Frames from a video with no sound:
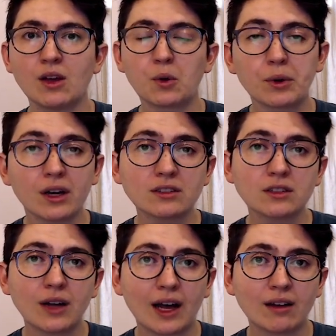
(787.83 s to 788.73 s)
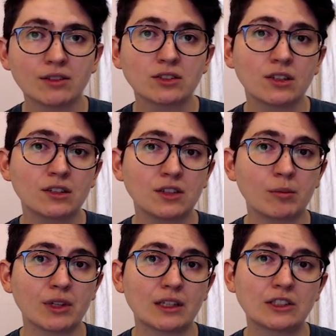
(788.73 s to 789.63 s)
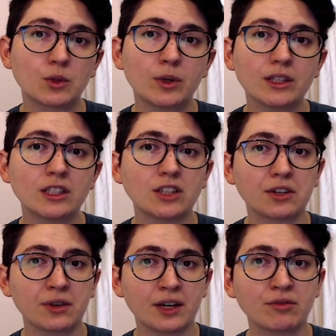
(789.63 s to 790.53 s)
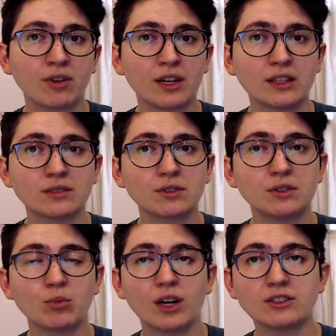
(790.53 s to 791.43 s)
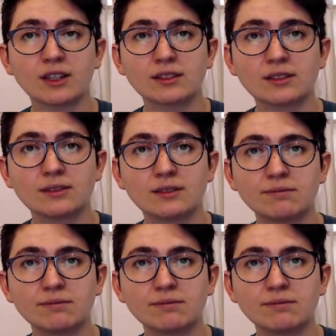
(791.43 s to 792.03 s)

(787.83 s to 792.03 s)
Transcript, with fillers: We also have a starter template to quickly generate front ends for new projects.